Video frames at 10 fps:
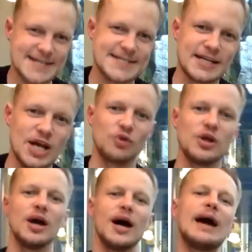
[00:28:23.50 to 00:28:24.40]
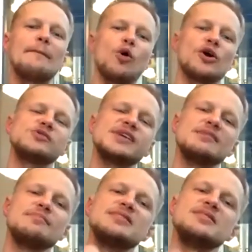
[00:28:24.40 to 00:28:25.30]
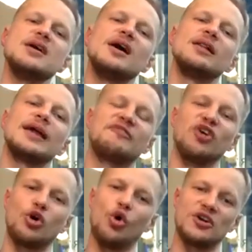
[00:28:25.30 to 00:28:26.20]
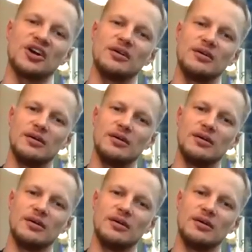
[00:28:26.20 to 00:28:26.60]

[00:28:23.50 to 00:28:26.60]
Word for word: tasting note. Um, or you get them in uh, like for a quarter.